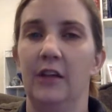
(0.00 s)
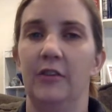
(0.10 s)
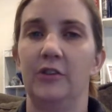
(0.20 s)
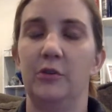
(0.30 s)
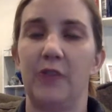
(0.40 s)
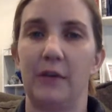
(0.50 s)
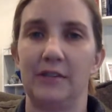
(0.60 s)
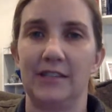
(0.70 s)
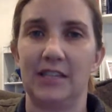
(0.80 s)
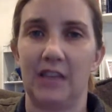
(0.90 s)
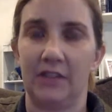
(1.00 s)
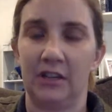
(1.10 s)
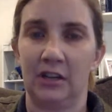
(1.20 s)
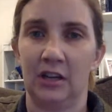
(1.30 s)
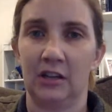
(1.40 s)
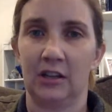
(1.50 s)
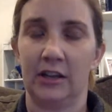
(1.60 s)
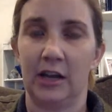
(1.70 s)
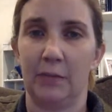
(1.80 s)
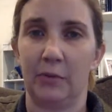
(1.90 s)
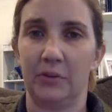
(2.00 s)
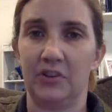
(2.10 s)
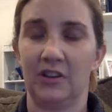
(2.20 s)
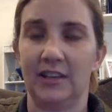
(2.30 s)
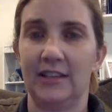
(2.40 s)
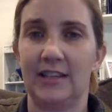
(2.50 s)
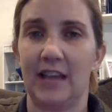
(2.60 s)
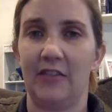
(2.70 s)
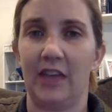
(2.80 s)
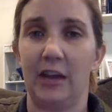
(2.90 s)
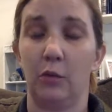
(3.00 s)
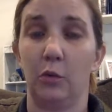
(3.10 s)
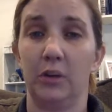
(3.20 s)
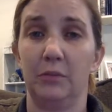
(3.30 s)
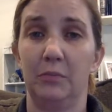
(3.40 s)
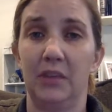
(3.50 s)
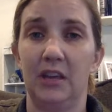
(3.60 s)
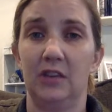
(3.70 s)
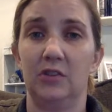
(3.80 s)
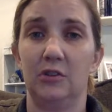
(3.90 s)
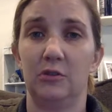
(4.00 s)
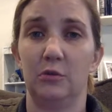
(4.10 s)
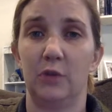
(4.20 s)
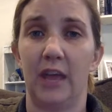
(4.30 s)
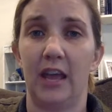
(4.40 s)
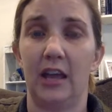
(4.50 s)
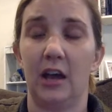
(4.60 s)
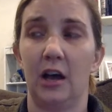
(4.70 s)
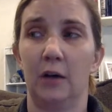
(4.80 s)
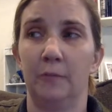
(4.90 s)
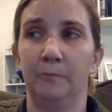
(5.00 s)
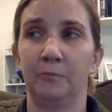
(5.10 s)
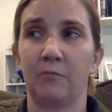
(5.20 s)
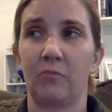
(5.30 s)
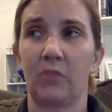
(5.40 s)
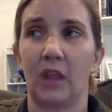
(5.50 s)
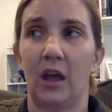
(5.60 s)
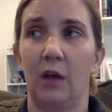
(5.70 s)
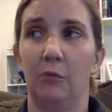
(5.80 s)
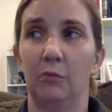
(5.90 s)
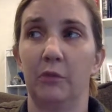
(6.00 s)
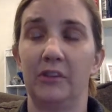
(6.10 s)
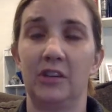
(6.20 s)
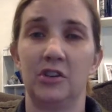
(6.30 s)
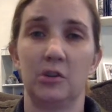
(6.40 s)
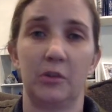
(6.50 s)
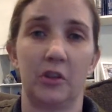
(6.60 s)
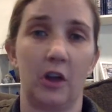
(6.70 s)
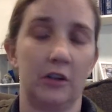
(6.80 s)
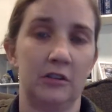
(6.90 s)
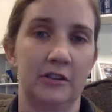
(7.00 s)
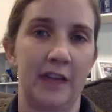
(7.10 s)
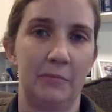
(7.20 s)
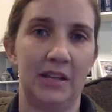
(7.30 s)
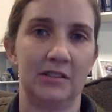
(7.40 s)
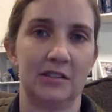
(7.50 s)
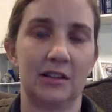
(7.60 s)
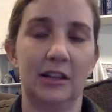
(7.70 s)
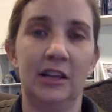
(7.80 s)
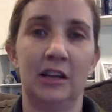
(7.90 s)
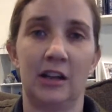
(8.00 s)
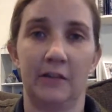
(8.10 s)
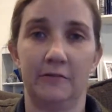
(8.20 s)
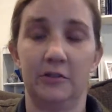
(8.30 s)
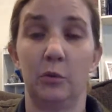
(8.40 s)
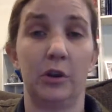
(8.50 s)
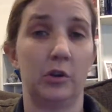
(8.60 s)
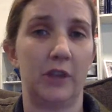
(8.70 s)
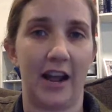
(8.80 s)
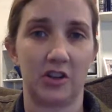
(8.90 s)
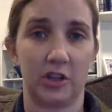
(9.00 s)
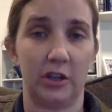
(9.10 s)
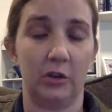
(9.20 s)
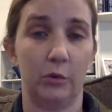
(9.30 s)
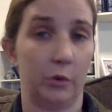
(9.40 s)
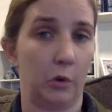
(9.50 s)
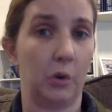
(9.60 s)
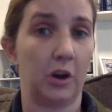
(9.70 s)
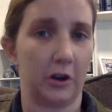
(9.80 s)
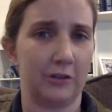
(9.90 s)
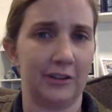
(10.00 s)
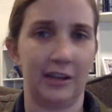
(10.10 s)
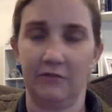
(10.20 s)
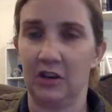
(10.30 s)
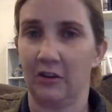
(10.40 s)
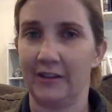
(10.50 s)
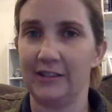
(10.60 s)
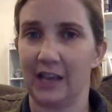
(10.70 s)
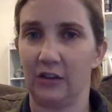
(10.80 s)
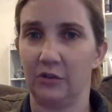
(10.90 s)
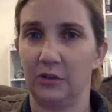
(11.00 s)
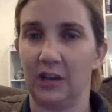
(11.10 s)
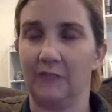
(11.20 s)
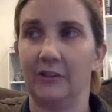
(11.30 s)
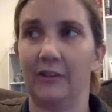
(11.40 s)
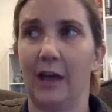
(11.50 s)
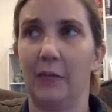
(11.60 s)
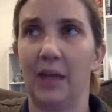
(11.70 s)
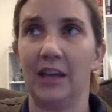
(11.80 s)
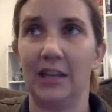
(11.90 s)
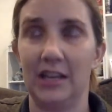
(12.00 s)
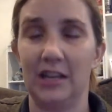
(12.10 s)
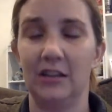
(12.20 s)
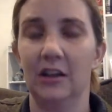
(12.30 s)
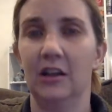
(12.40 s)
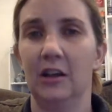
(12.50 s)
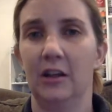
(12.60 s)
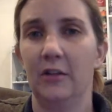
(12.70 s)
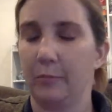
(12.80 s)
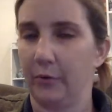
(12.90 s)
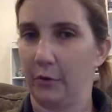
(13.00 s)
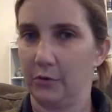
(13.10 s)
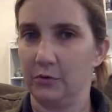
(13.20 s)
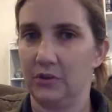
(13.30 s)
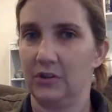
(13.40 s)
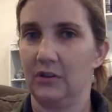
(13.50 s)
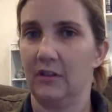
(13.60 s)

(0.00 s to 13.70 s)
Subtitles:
The 2007 cleanup originally said that it would be to a residential with garden. That means clean enough to where you could actually grow a garden living on the Santa Susana Field Lab and eat the produce